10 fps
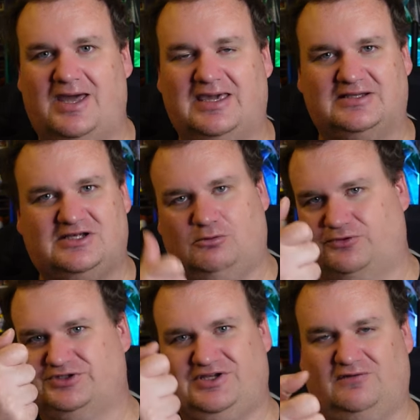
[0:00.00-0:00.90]
Mike? It's all with
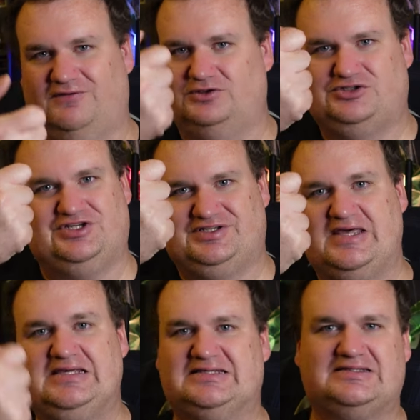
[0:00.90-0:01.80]
our cell phones. Just
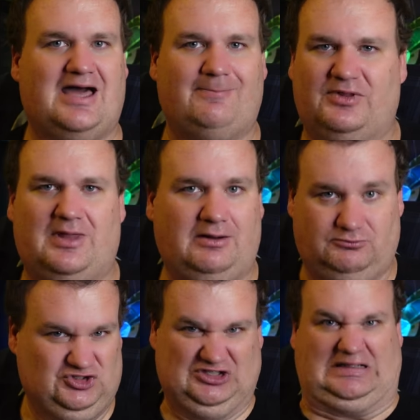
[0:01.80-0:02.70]
this. Stop
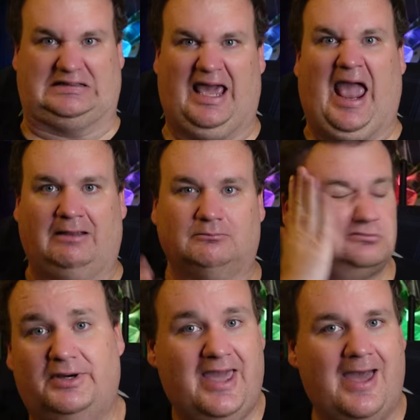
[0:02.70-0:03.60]
that.
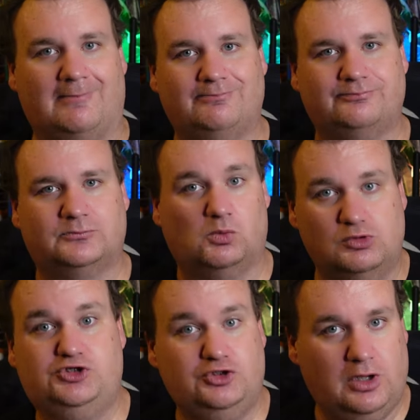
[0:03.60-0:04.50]
But yeah,
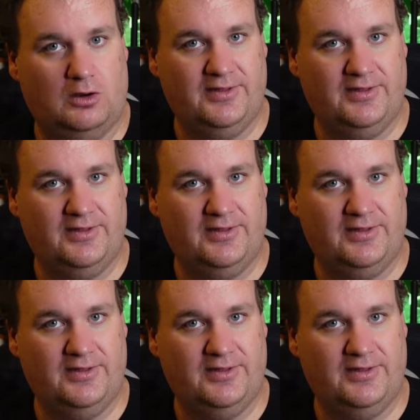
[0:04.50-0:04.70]
would you go